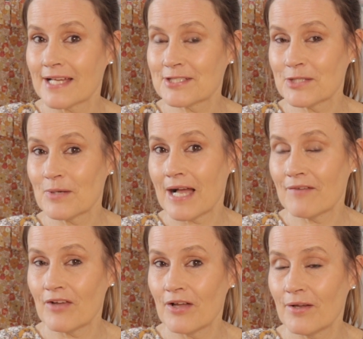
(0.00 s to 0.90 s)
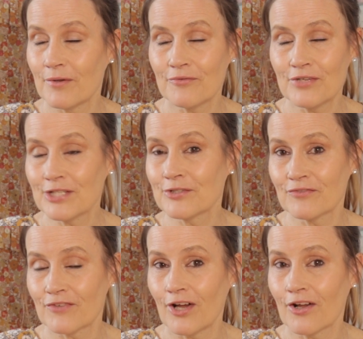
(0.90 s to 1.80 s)
I do have a really good
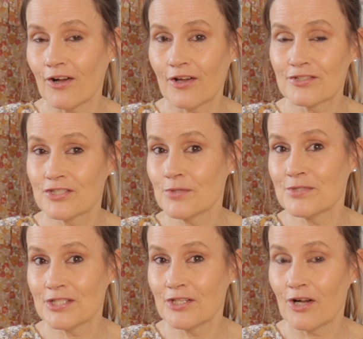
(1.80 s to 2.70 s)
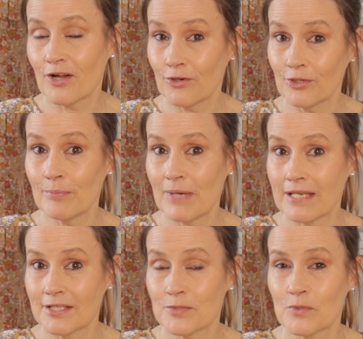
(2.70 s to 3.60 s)
vlog on choosing your colour palette,